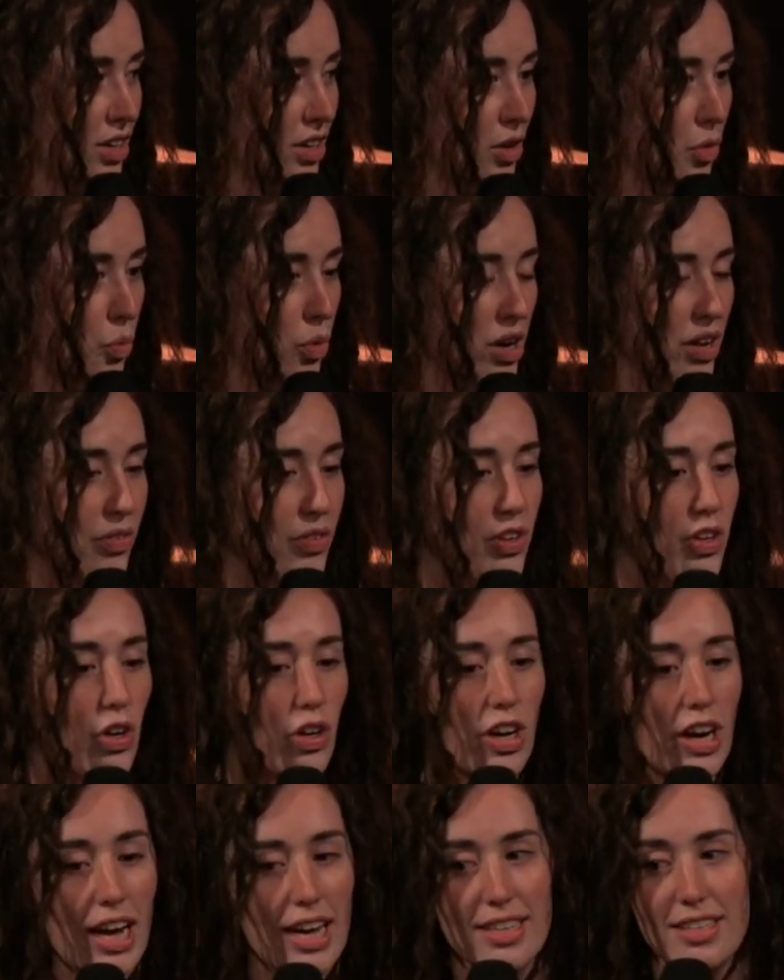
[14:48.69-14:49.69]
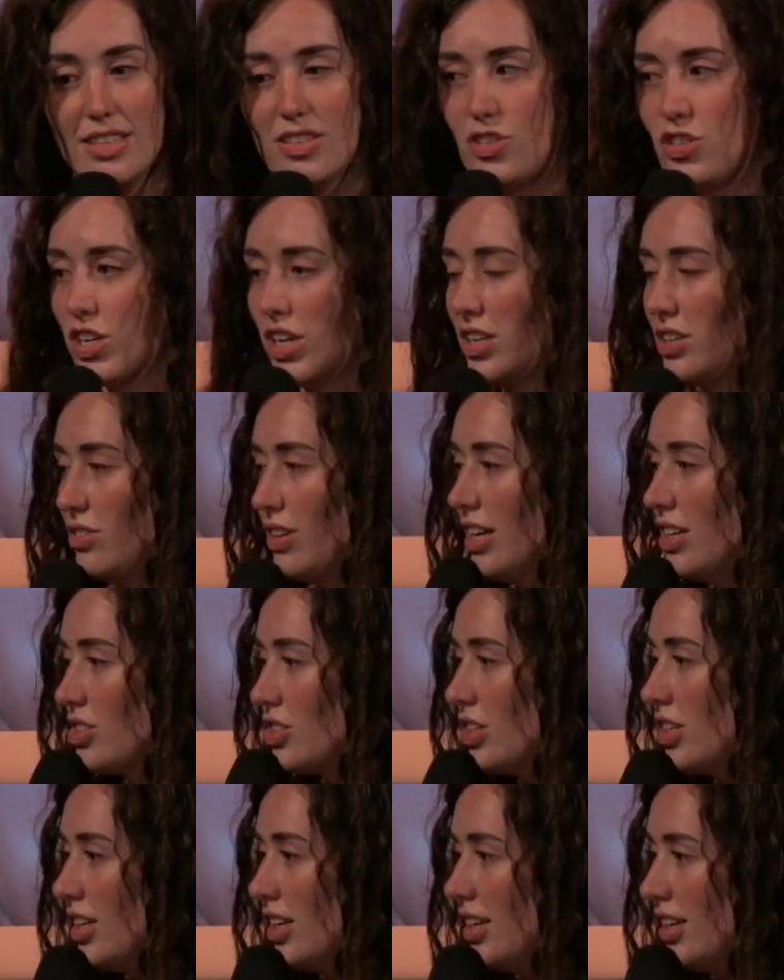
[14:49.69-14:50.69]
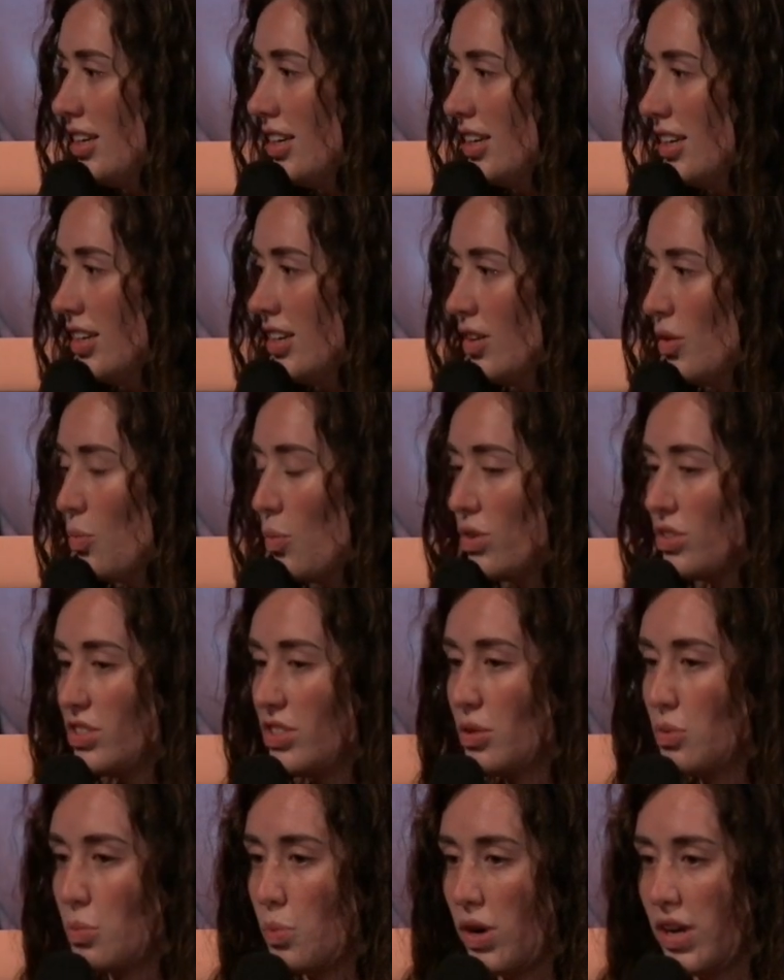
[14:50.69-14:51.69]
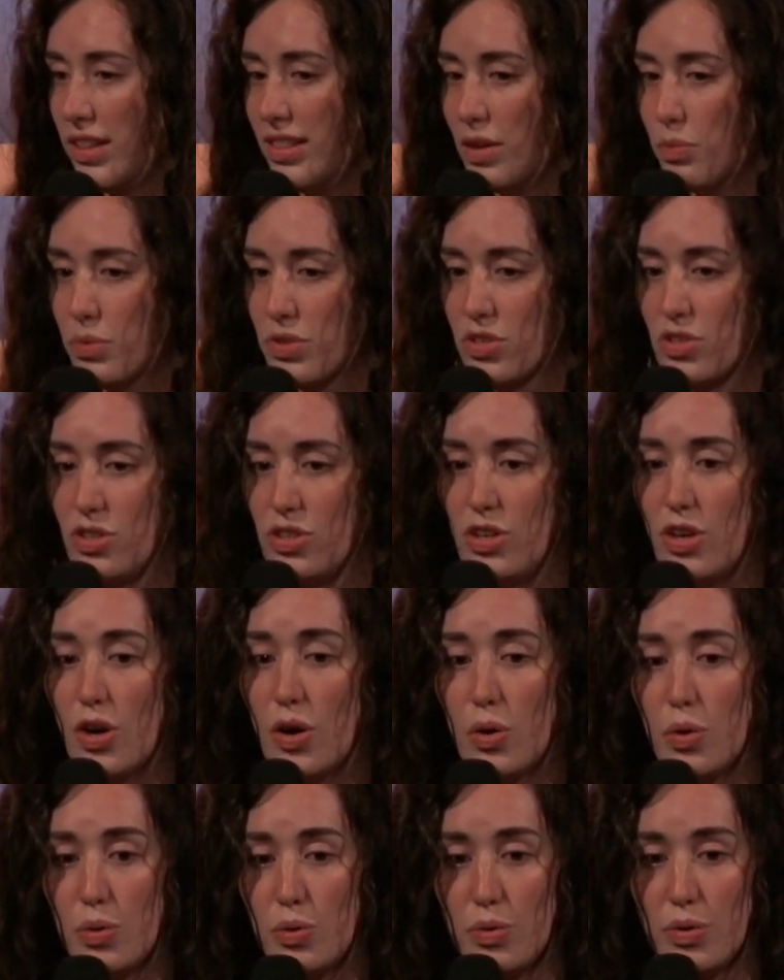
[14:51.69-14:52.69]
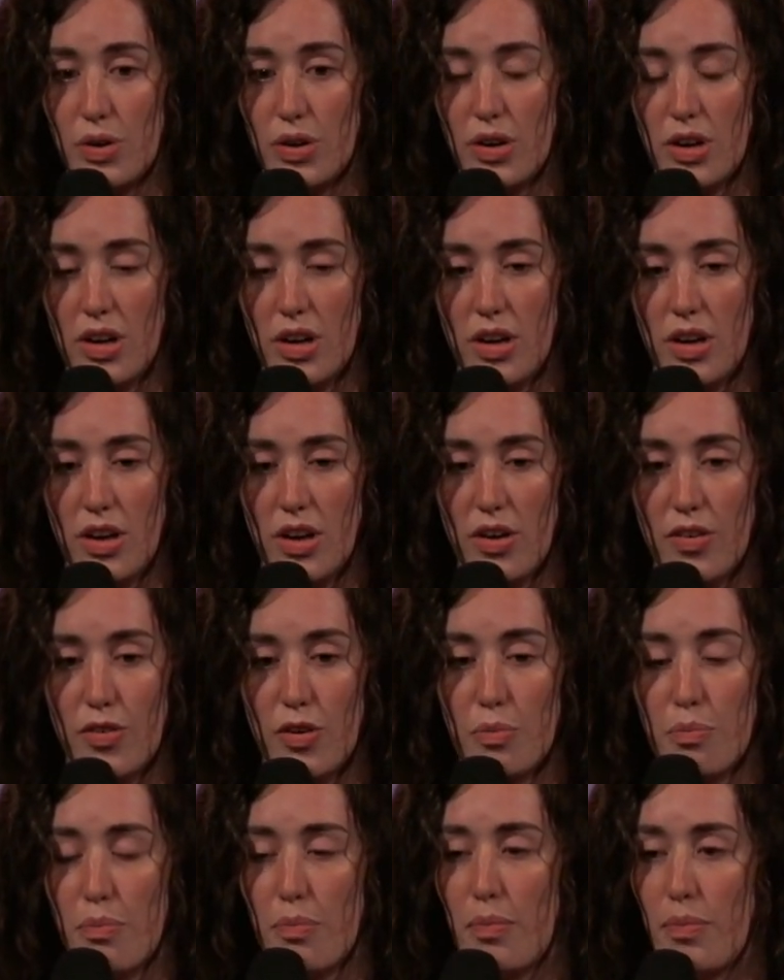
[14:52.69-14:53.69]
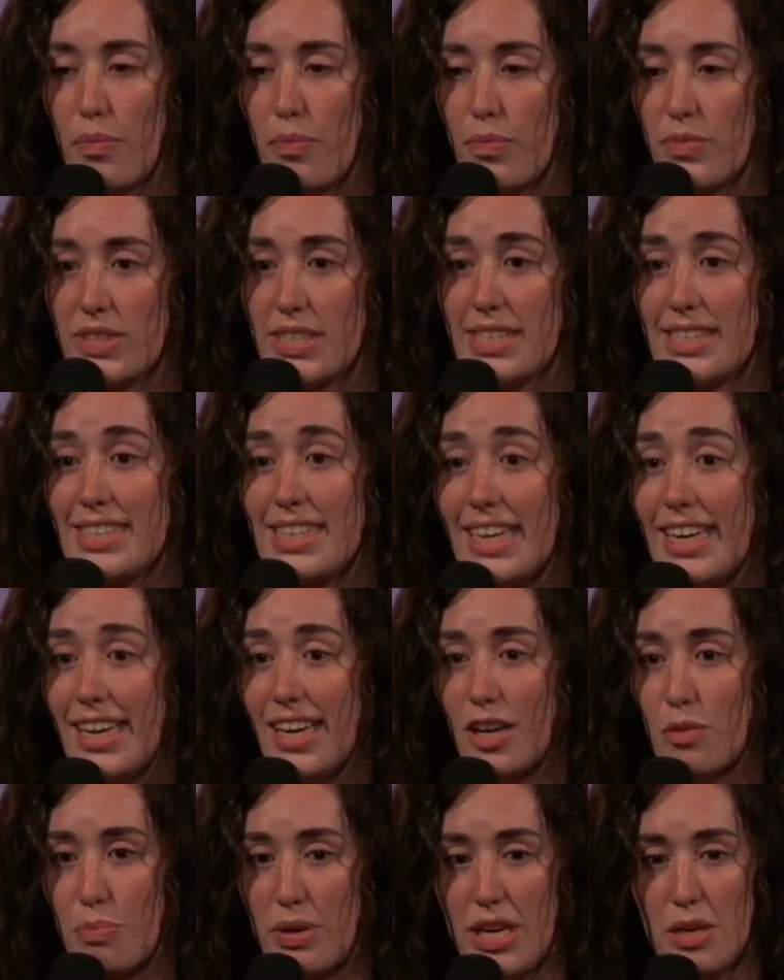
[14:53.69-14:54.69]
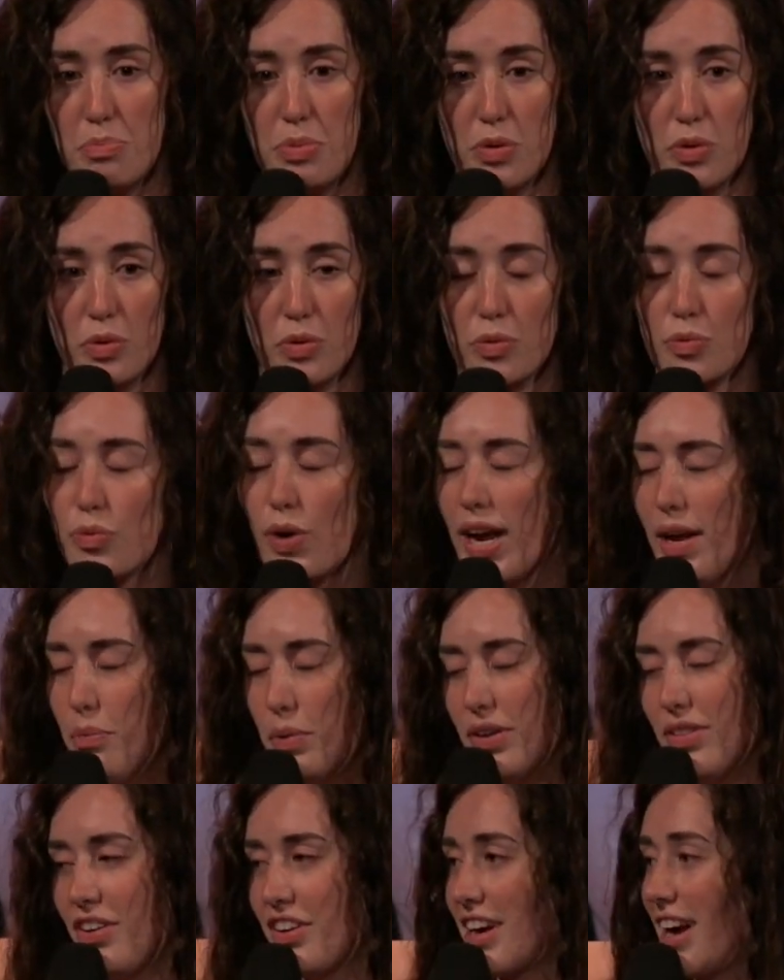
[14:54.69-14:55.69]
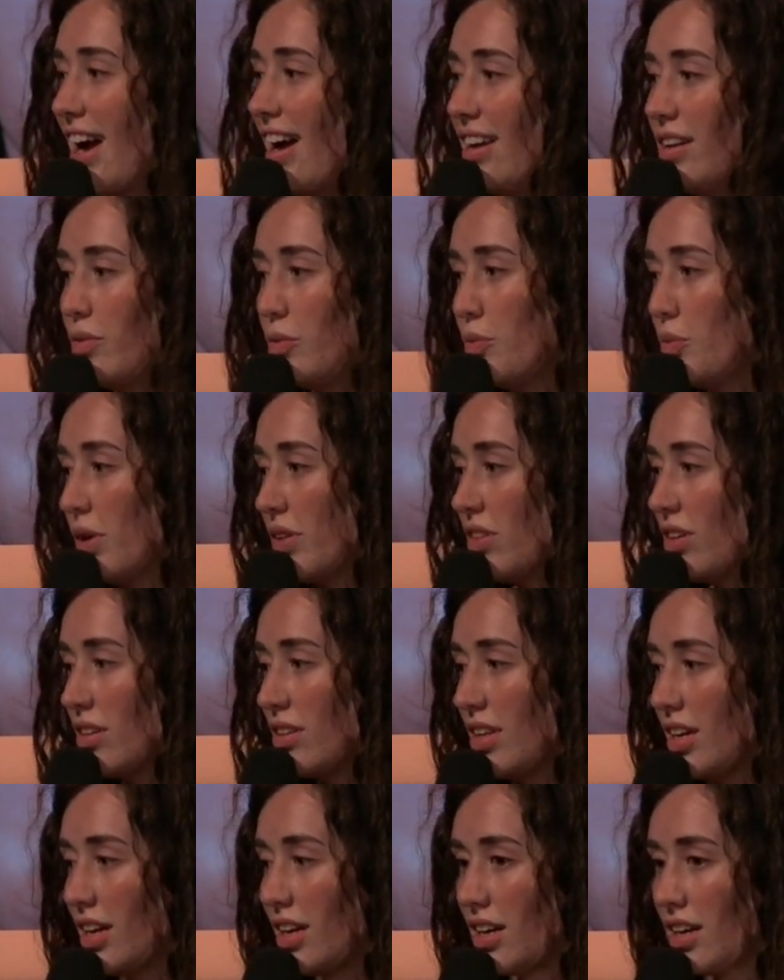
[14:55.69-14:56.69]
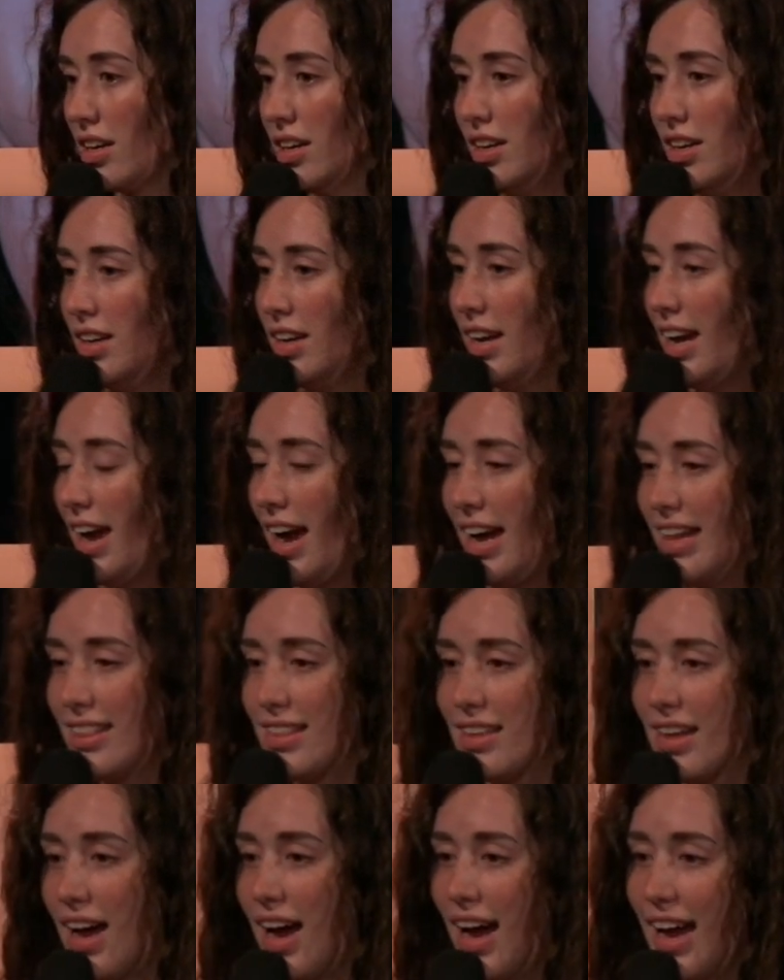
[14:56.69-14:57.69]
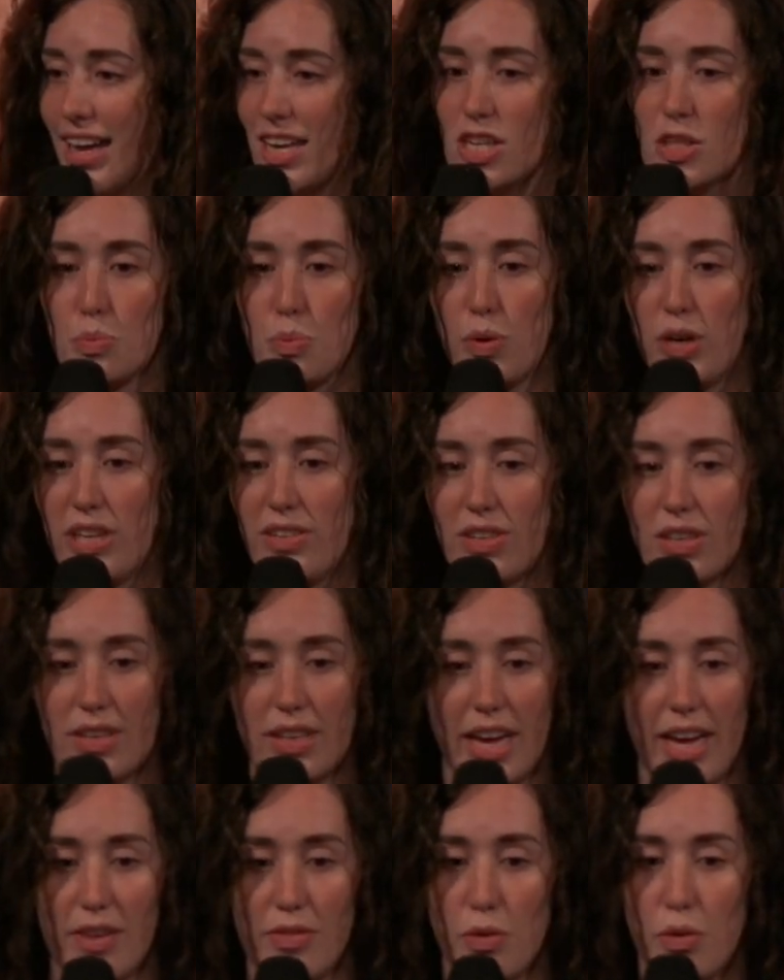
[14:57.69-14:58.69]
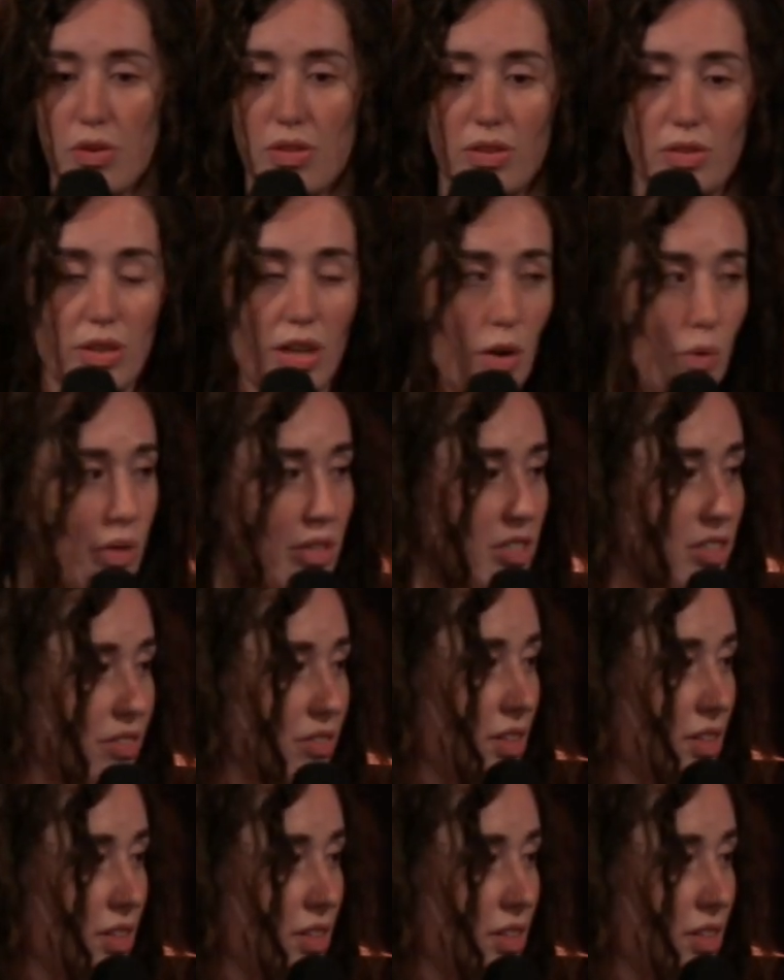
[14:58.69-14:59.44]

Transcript: What if your guys' generation was the one that was known from seeing people right where they're at, whether they're at the highest point of their life or the lowest of